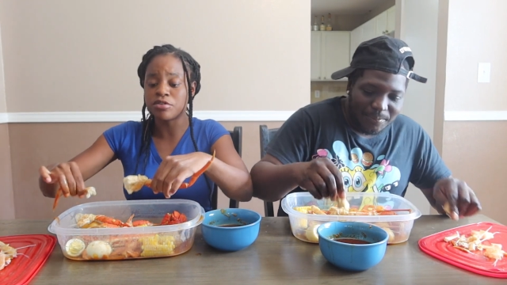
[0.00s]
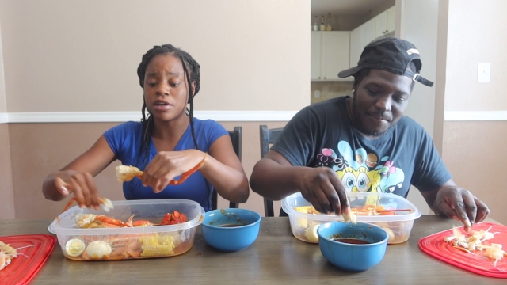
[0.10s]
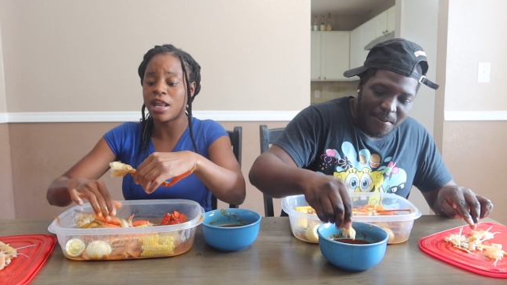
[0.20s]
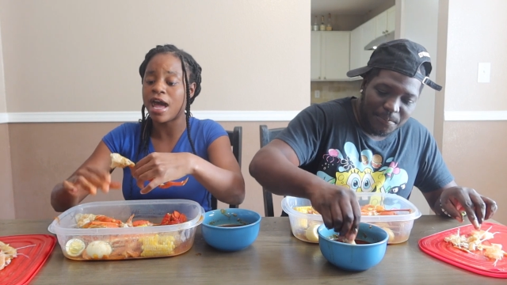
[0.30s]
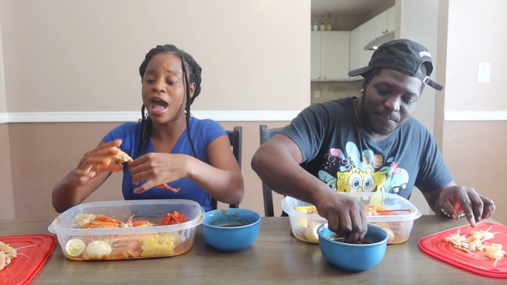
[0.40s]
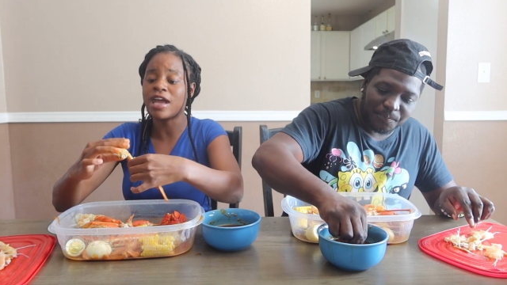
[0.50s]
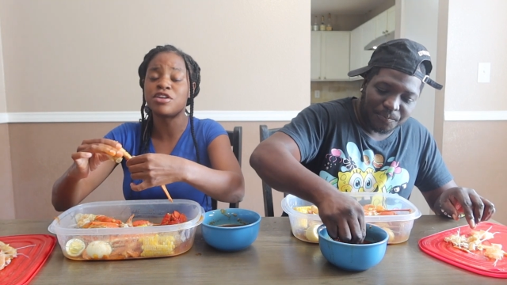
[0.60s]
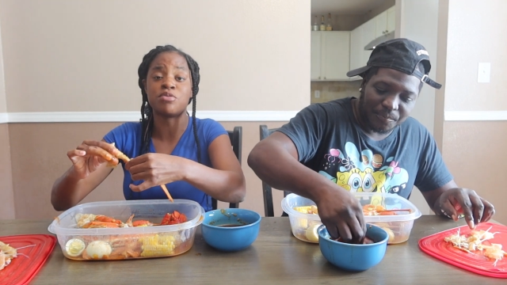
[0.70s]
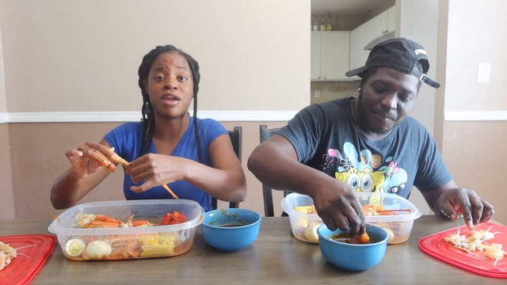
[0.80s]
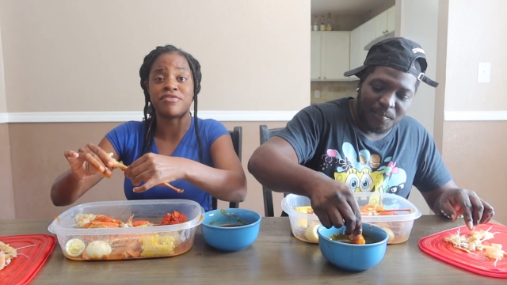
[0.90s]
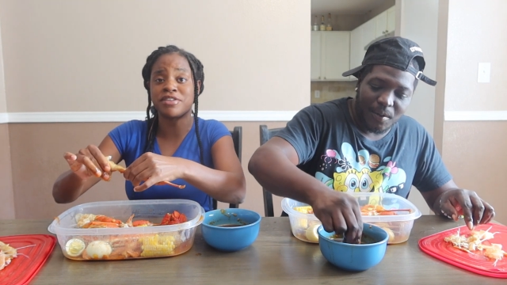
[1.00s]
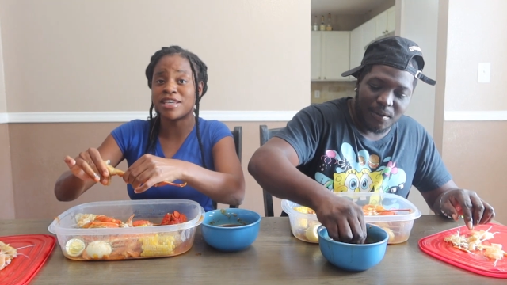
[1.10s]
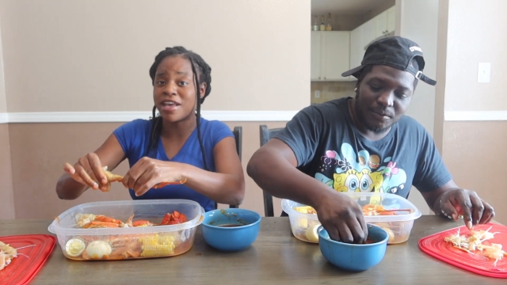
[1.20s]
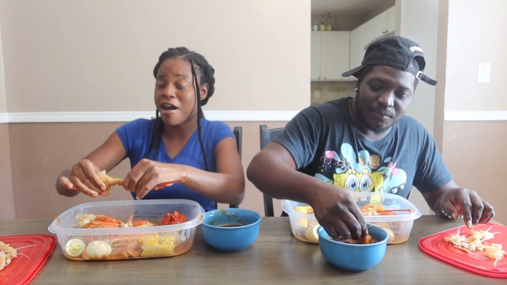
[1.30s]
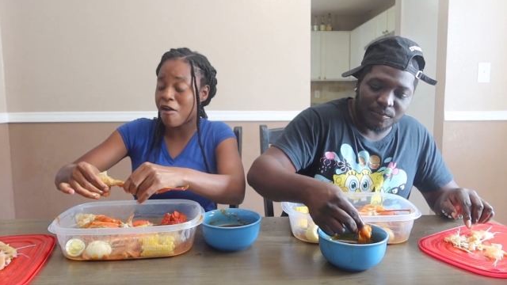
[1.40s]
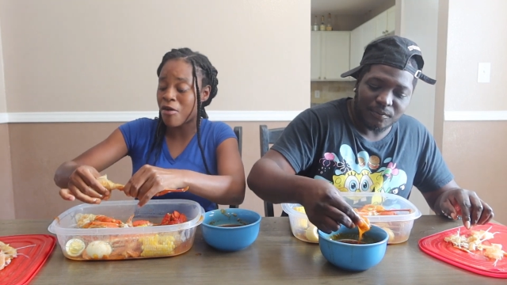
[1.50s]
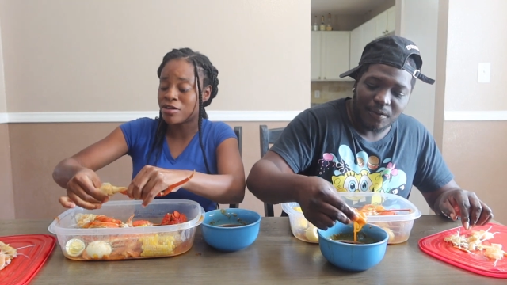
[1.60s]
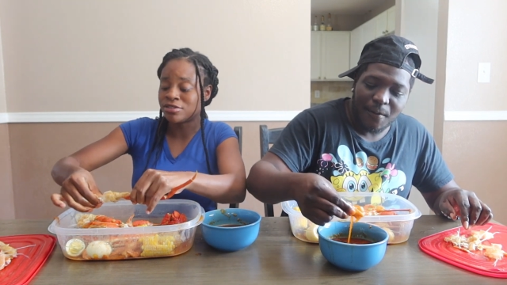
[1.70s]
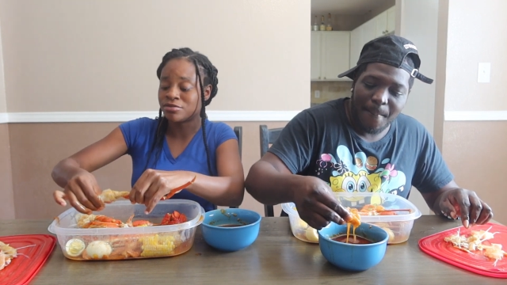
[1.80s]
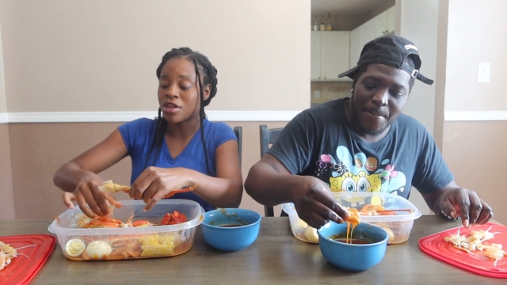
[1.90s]
Speaker 1: do a lot. I can do everything, y'all.
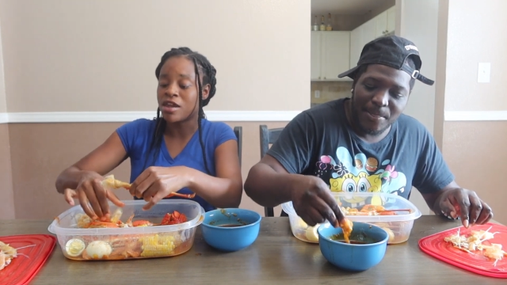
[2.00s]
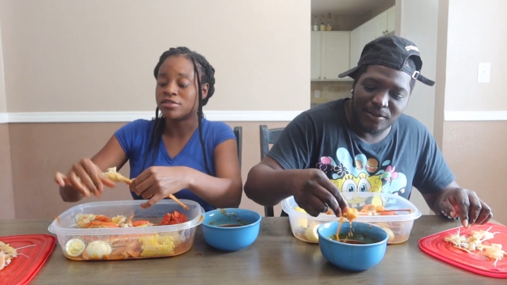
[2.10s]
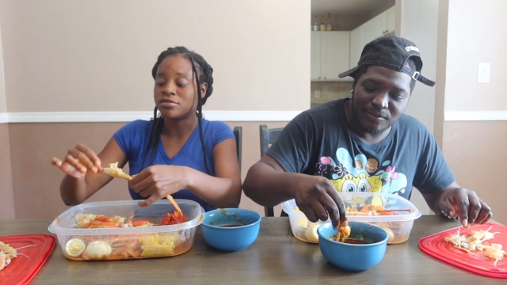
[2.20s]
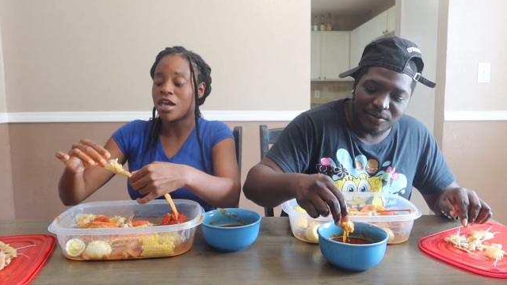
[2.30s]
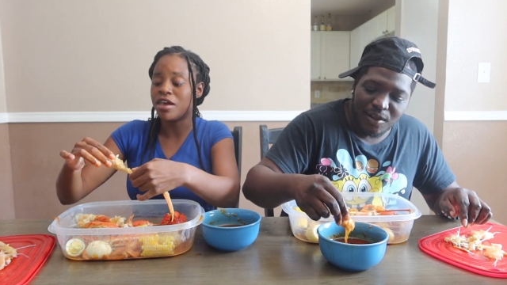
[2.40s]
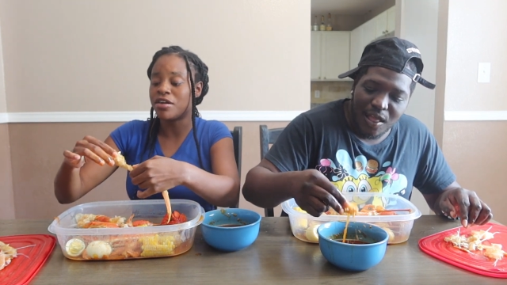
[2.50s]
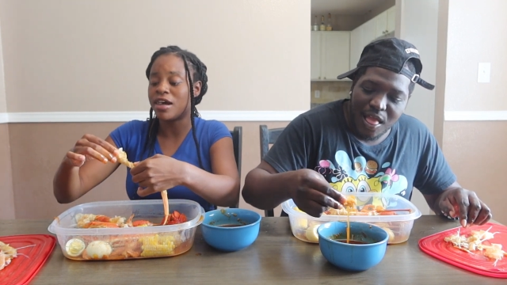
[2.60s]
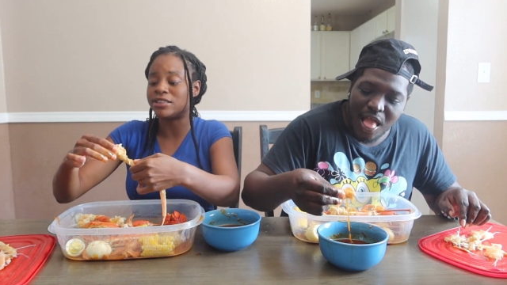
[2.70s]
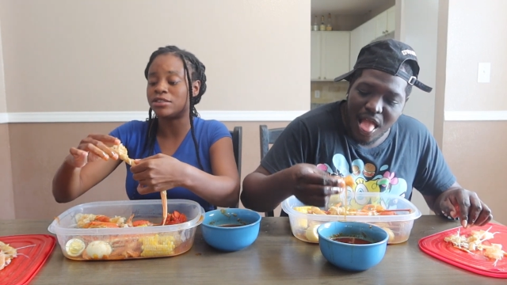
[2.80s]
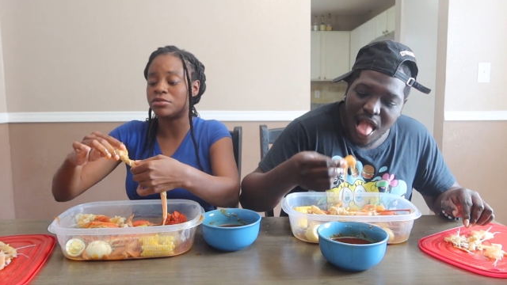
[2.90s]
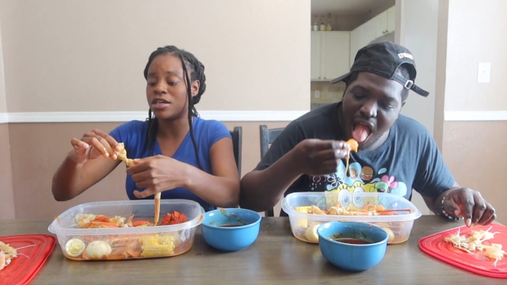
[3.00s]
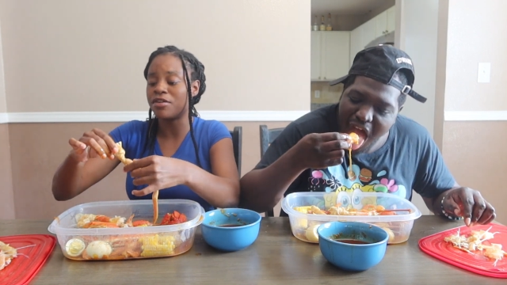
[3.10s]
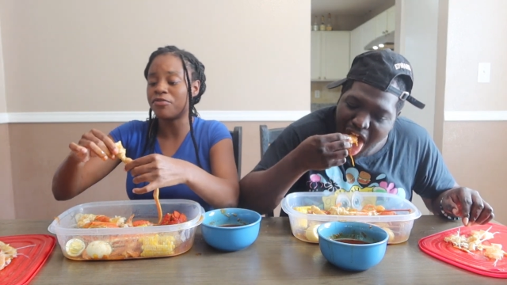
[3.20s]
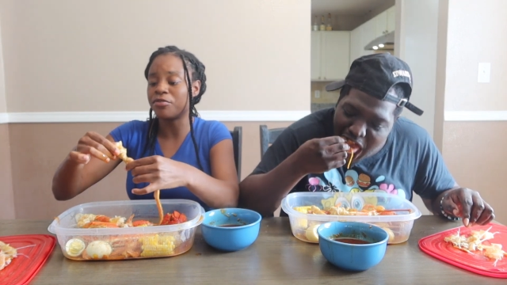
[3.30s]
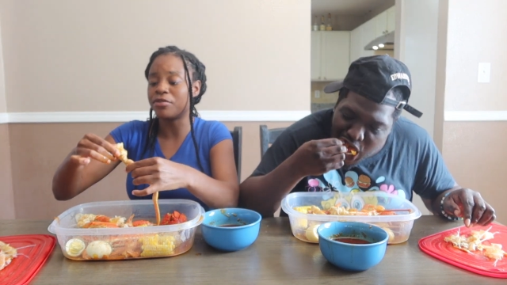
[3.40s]
I know how to do hair for